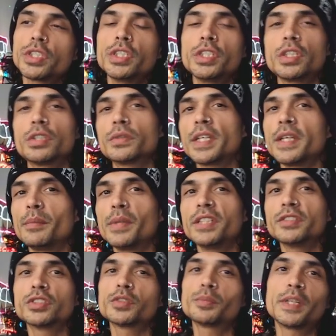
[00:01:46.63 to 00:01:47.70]
you don't get
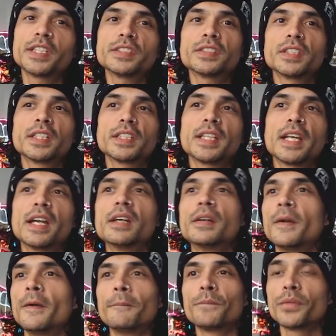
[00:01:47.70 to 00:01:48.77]
major spikes like that
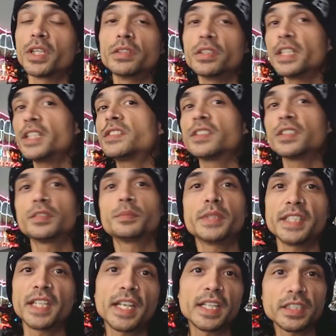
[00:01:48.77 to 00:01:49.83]
unless it's
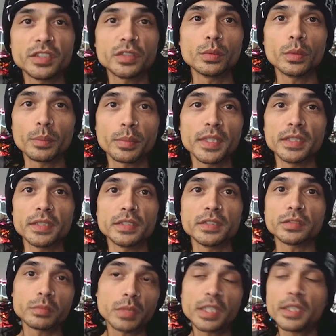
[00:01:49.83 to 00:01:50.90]
been added to a
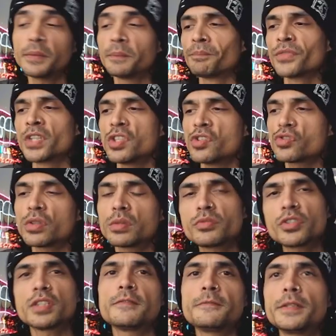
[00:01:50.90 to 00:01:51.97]
playlist, right? So I'm
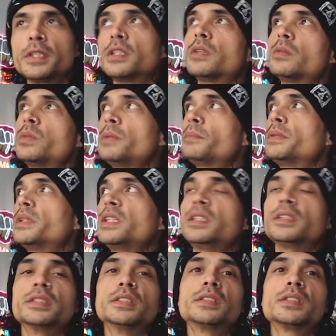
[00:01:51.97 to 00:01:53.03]
trying to figure out what
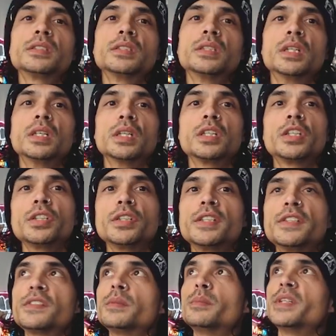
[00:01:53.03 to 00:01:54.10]
playlist could
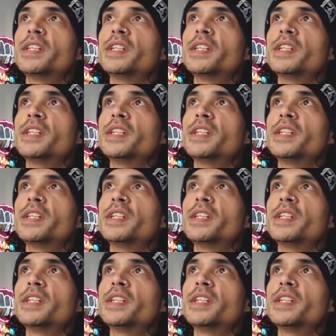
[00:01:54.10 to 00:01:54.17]
this have been